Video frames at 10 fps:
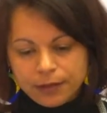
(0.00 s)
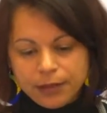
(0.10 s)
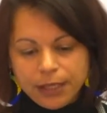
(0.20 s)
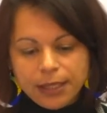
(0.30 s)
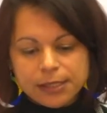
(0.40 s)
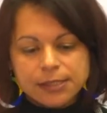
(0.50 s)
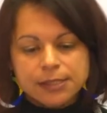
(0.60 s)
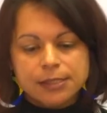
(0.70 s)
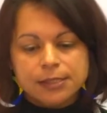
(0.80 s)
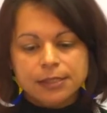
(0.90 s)
there's,
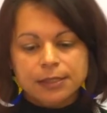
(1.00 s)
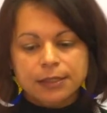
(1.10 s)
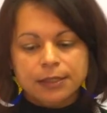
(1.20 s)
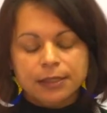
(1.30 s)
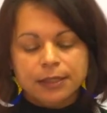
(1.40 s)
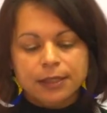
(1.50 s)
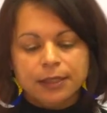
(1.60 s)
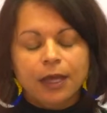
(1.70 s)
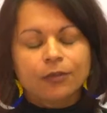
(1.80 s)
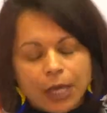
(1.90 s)

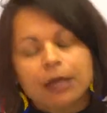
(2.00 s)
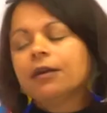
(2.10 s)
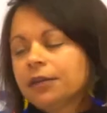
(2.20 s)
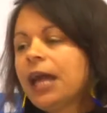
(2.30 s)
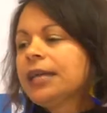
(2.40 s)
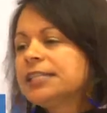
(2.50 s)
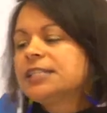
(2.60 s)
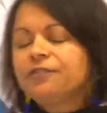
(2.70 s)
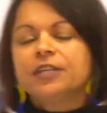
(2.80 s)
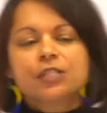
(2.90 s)
uh, I guess
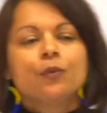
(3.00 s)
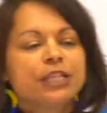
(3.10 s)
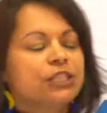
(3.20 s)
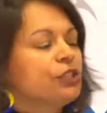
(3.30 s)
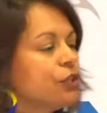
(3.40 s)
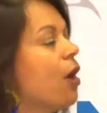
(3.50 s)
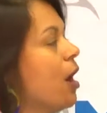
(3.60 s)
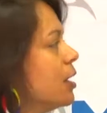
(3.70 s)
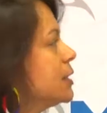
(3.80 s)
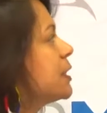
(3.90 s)
the first question to
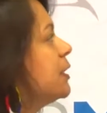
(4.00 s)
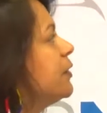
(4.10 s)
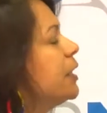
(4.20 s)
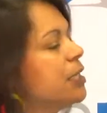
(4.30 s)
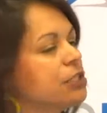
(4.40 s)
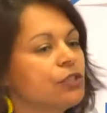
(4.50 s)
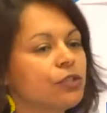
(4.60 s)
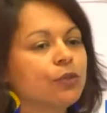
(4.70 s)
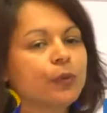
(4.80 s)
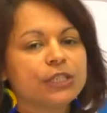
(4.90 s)
ask in relation
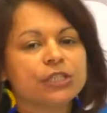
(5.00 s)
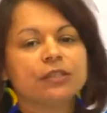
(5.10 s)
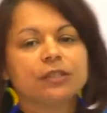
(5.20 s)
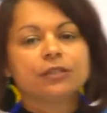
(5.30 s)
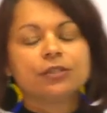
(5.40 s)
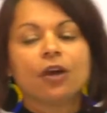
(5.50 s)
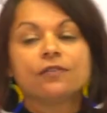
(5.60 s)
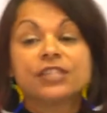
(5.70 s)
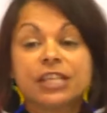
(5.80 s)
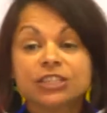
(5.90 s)
to the question
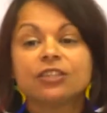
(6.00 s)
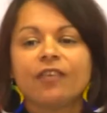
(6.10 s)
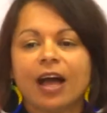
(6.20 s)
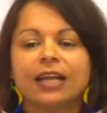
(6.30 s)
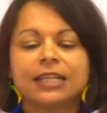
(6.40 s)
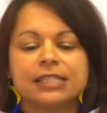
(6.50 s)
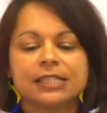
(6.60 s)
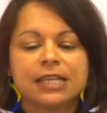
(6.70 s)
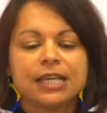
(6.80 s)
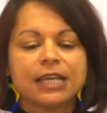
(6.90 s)
of sexual
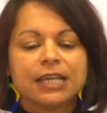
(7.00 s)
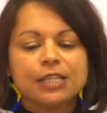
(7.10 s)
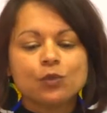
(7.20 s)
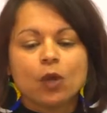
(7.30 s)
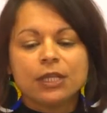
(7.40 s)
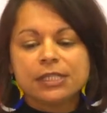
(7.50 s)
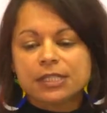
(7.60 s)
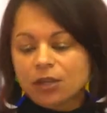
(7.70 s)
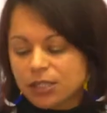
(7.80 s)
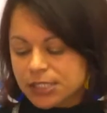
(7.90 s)
violence is what does
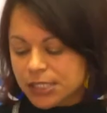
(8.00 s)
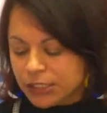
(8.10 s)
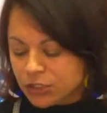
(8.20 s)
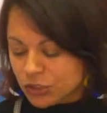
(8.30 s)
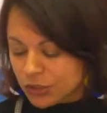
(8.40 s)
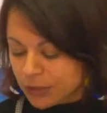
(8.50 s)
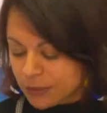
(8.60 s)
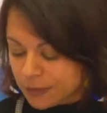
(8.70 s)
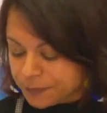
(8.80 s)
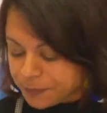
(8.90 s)
a consensual